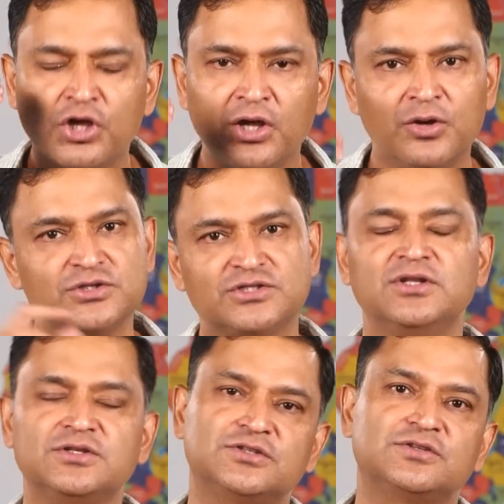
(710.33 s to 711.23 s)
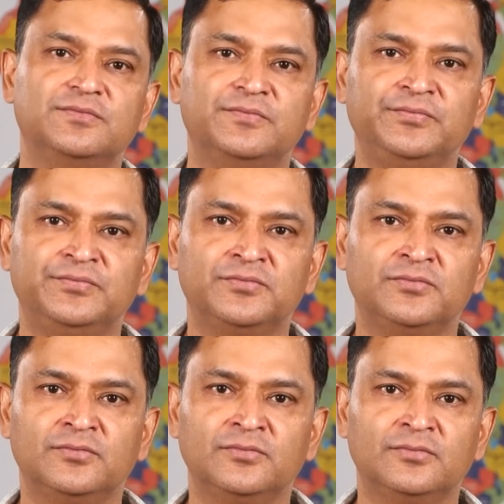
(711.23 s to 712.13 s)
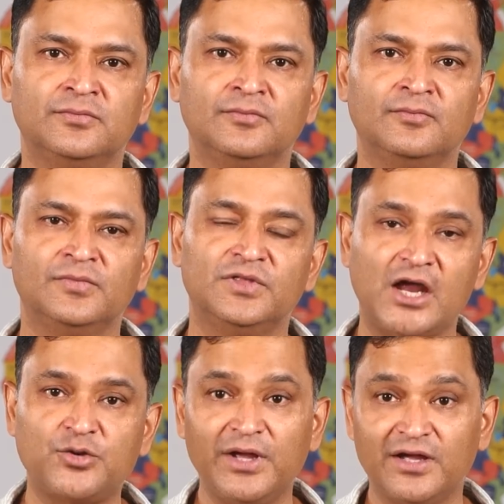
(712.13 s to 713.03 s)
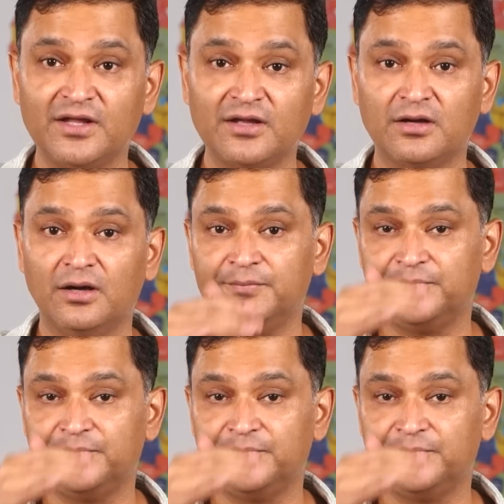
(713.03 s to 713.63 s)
chaos in the system. That way, I think